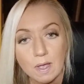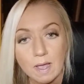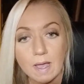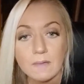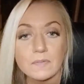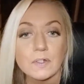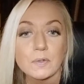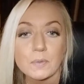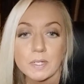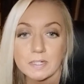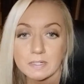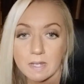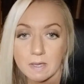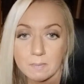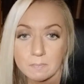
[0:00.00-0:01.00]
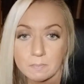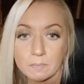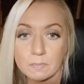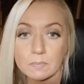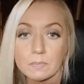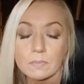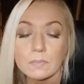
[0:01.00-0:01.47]
after reading up
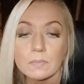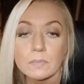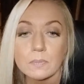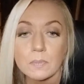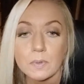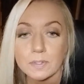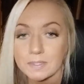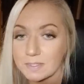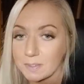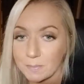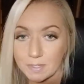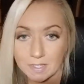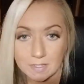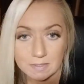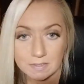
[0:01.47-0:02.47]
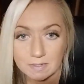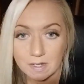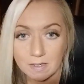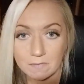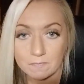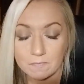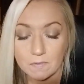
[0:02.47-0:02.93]
on some of that
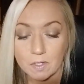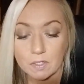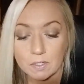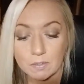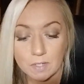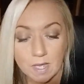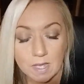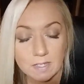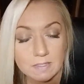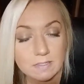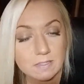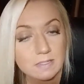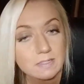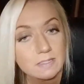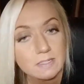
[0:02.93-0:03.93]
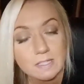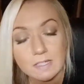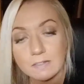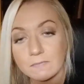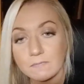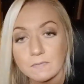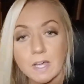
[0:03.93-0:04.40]
stuff, you guys
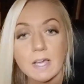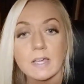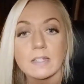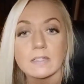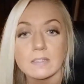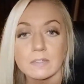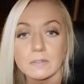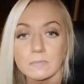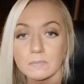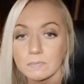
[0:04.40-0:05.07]
can find